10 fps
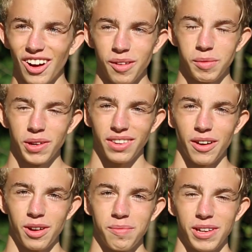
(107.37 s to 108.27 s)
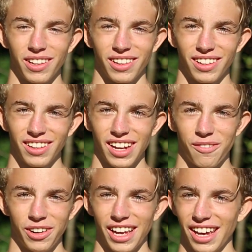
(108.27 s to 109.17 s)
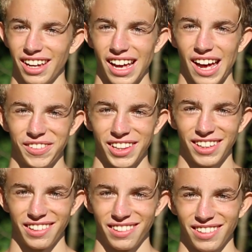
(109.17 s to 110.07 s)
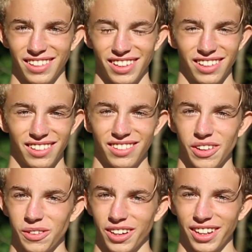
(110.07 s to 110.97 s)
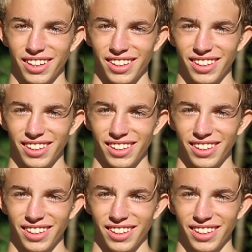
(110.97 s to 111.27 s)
Almost every meal, every day, having these. So good.